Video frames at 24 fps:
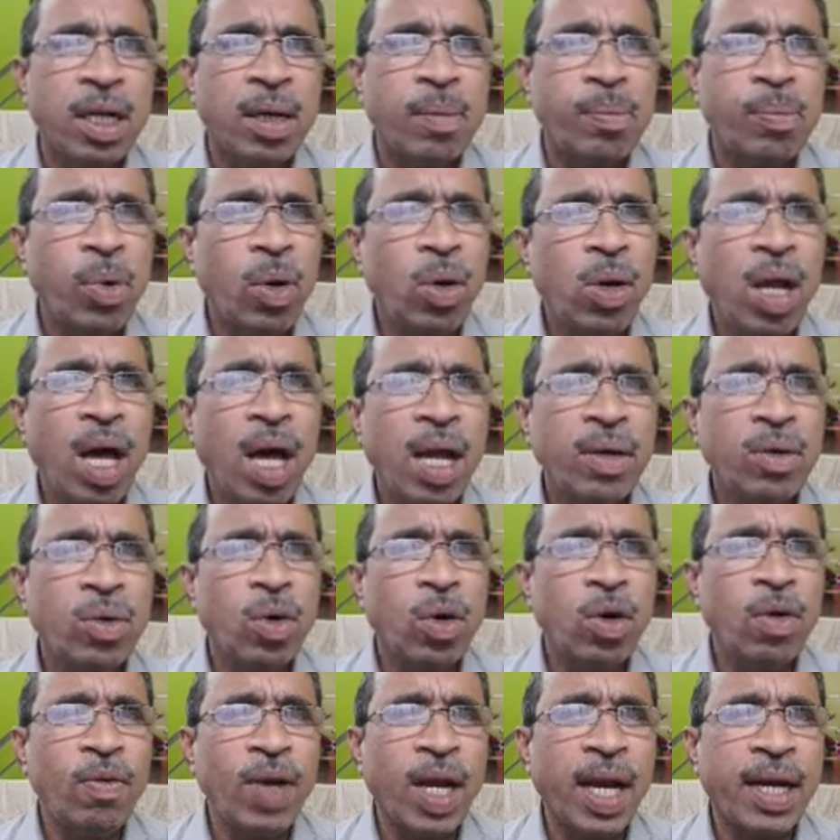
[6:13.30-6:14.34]
Polar
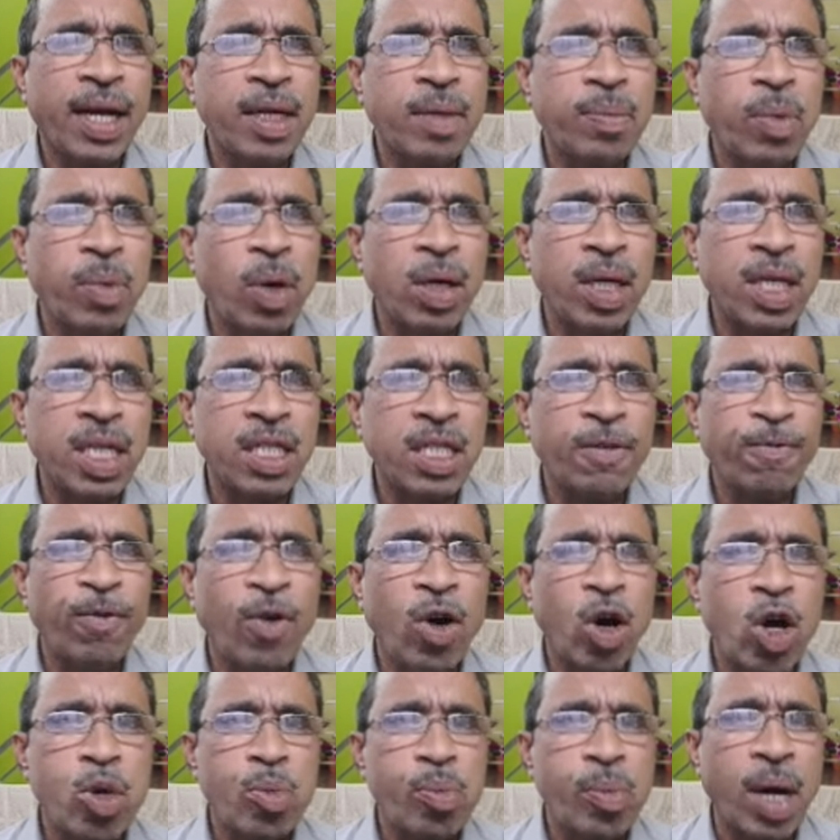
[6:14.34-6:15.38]
covalent bond is
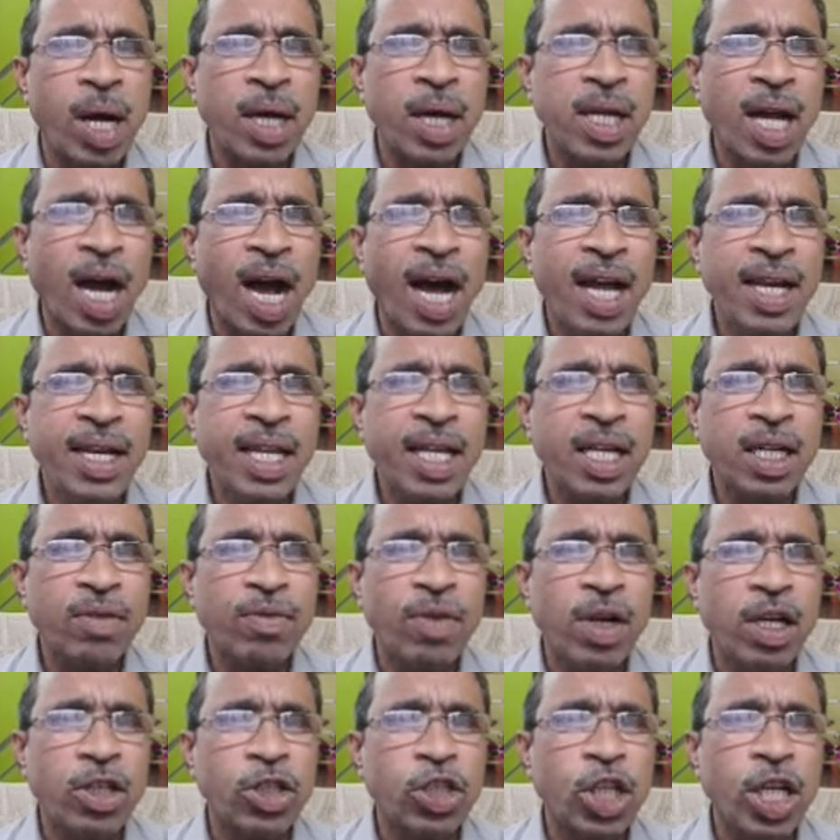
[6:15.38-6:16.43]
formed by
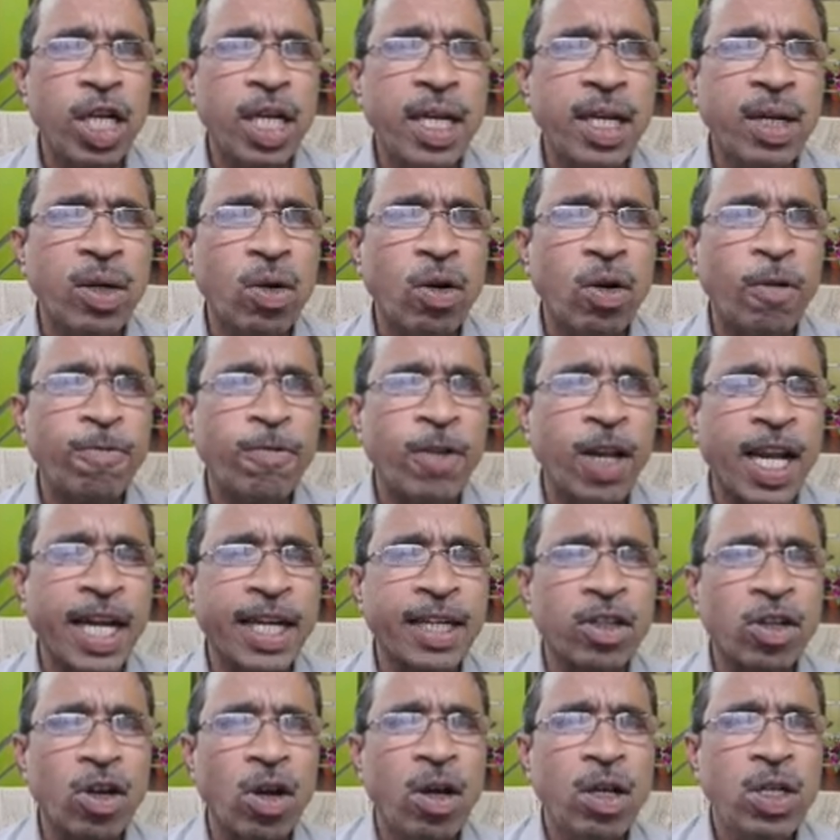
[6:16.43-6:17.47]
unequal sharing of
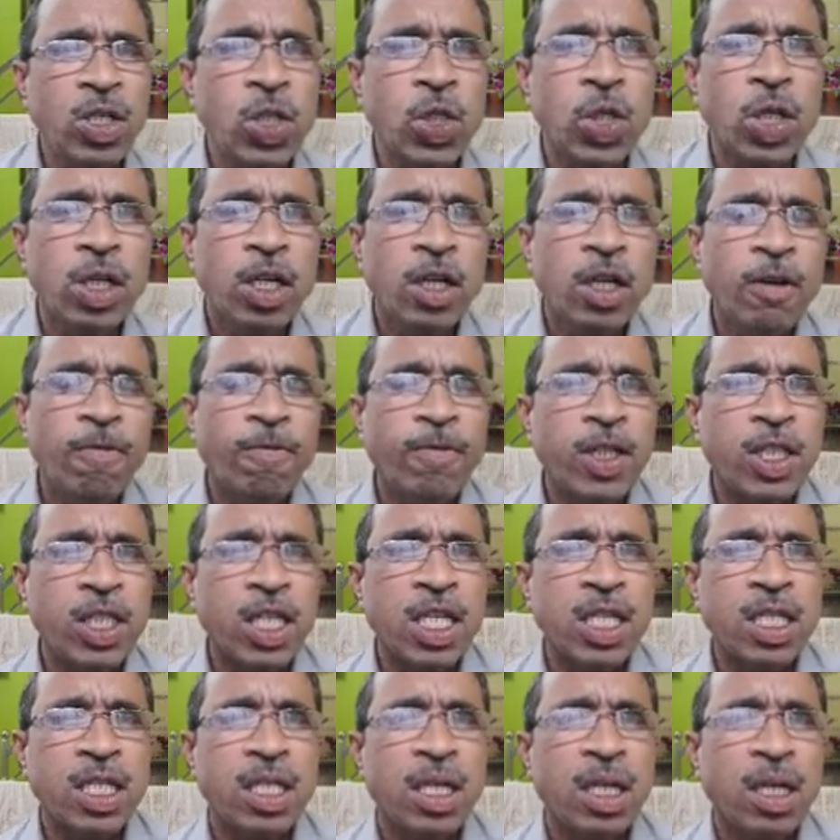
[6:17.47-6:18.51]
electrons which
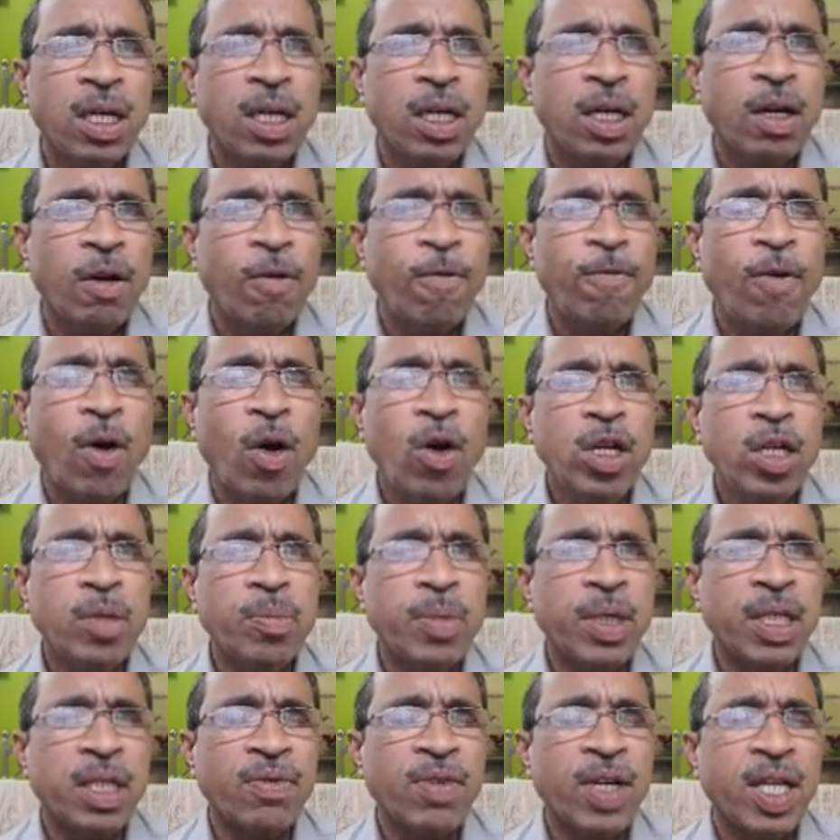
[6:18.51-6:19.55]
is found
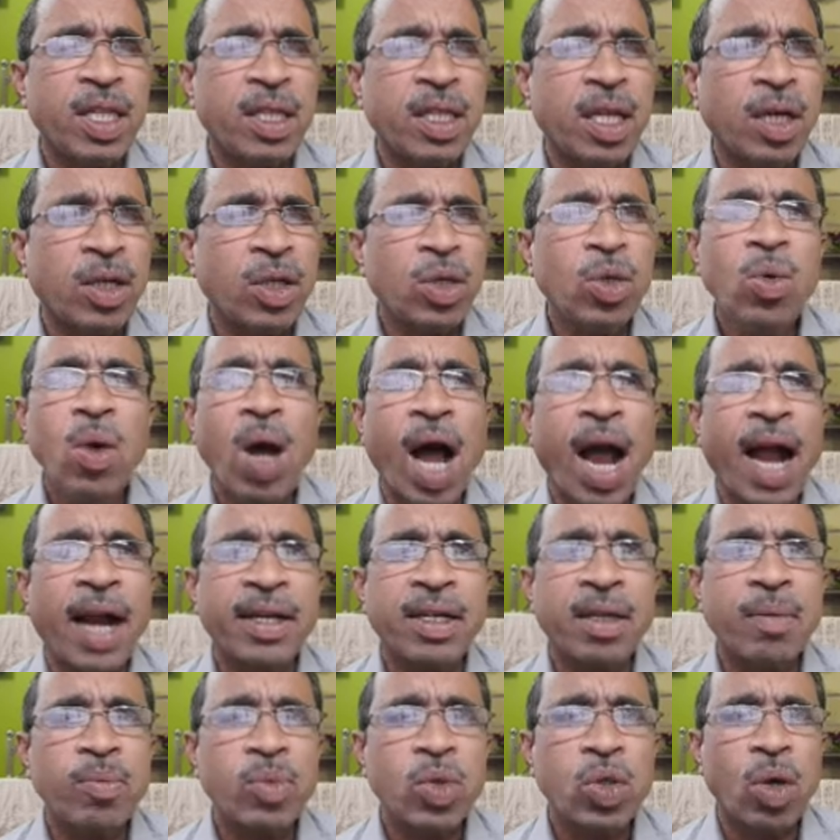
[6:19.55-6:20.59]
between the two
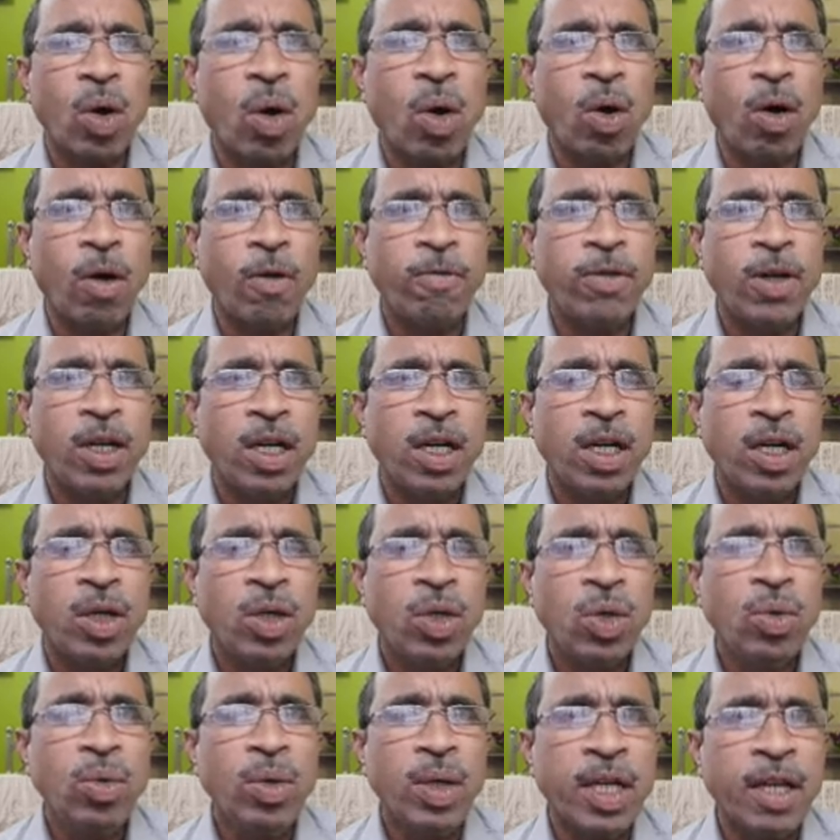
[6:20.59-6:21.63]
atoms of
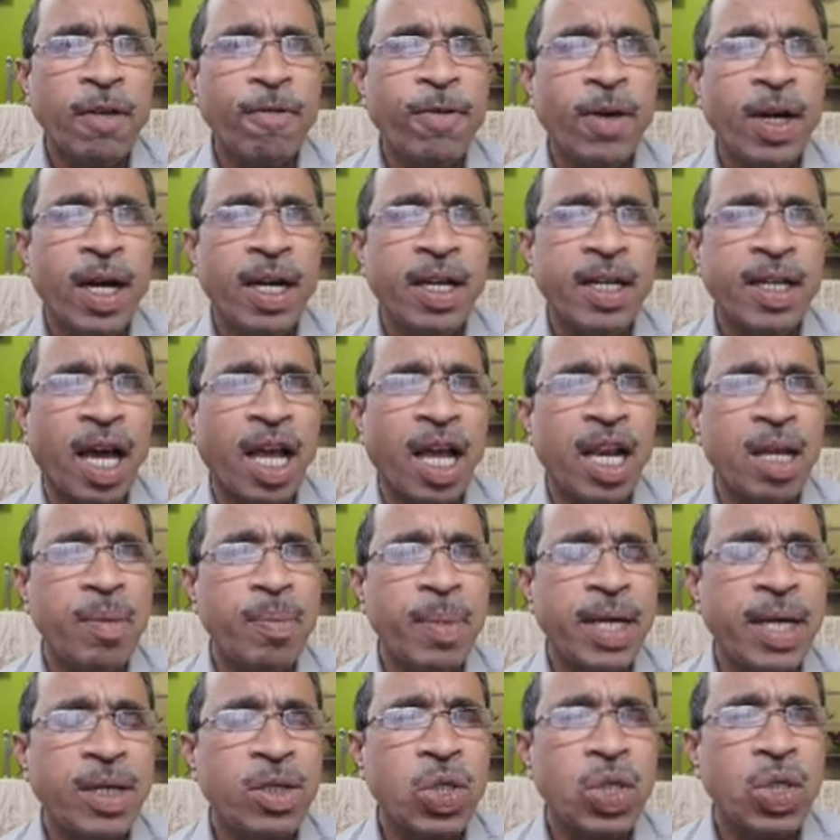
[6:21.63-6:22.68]
two different
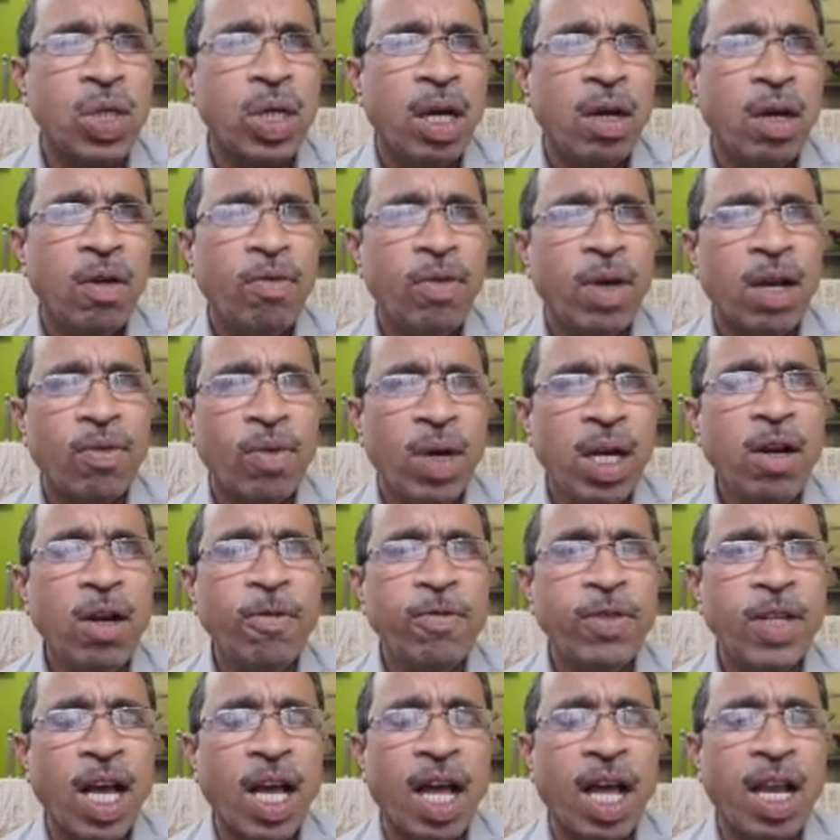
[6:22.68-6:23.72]
elements where one
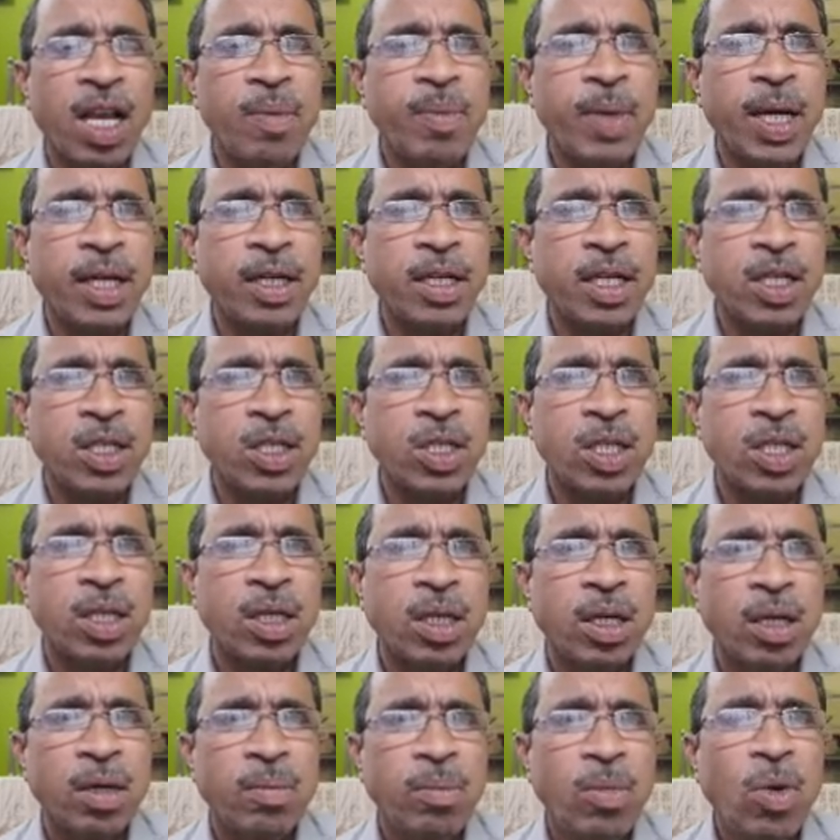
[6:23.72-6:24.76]
of the element is
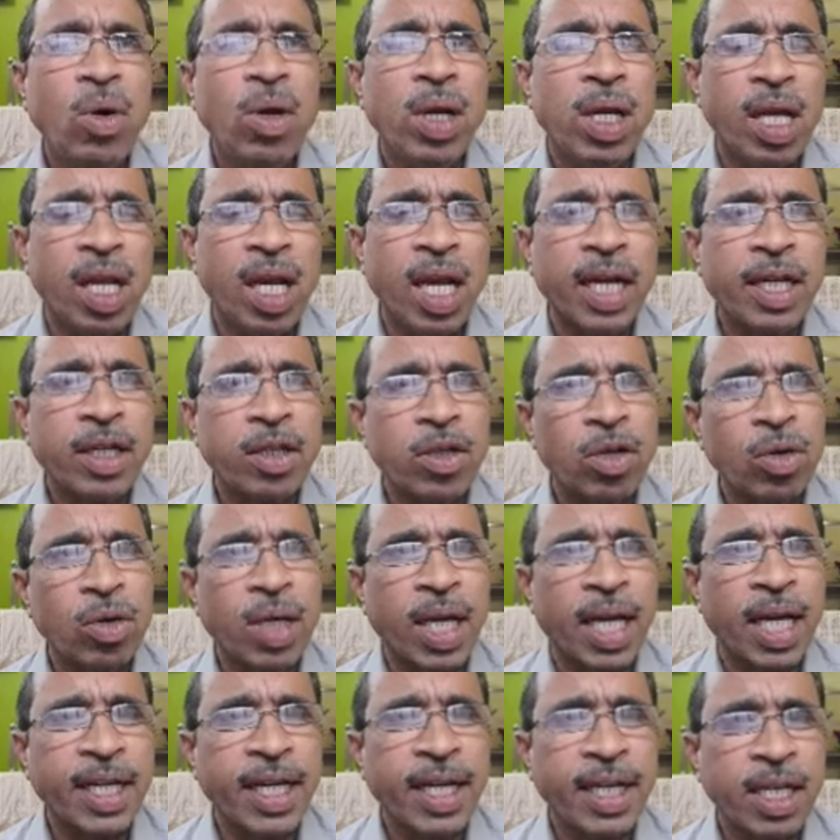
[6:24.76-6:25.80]
more
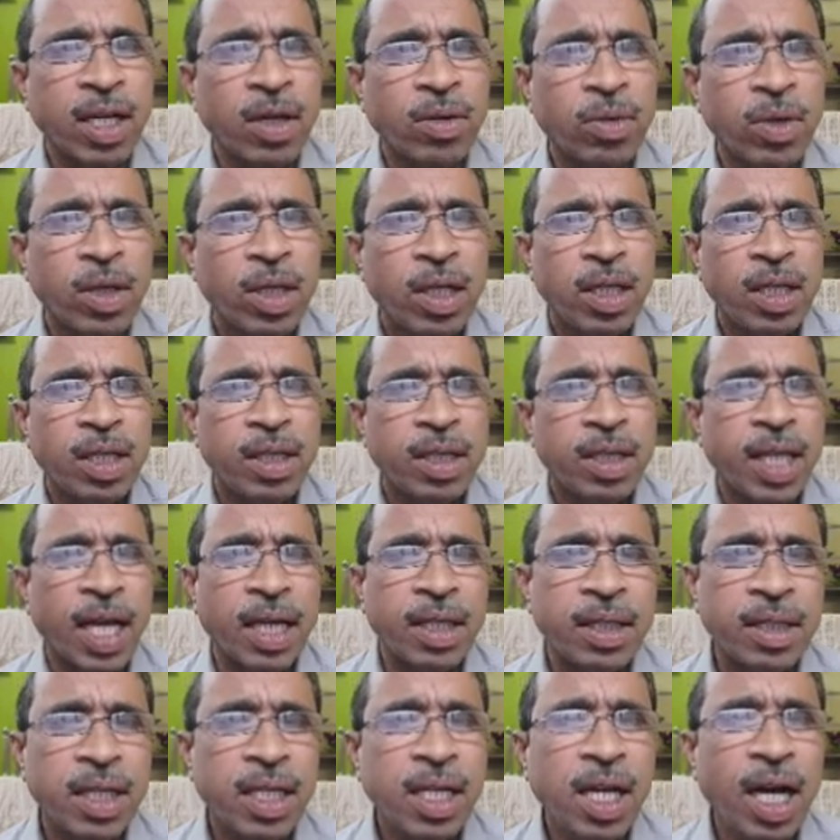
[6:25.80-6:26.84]
electronegative
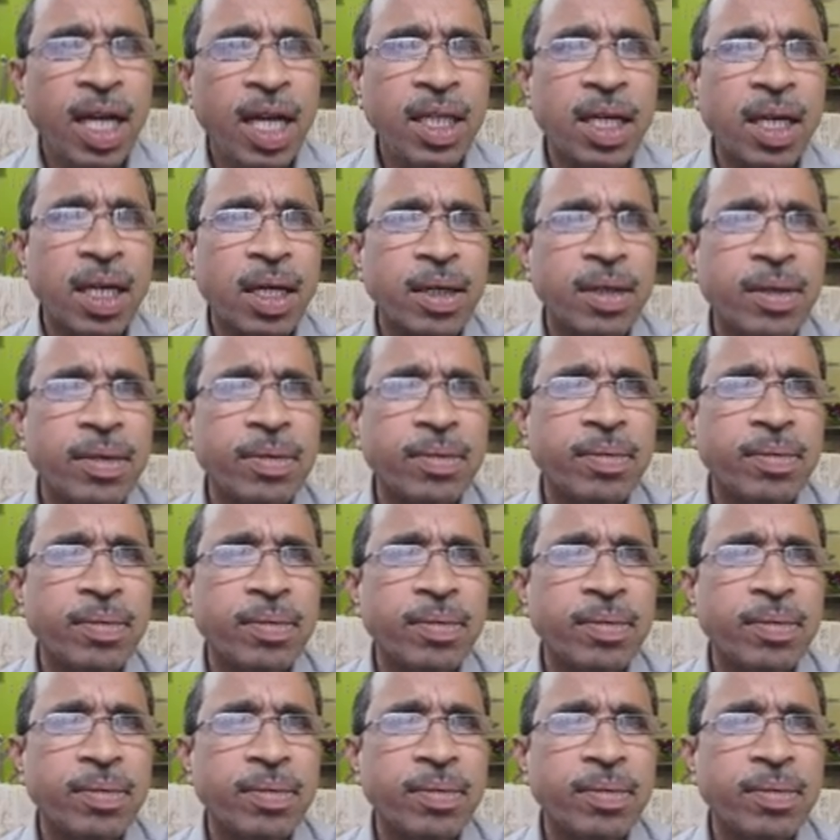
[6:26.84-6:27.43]
than the other.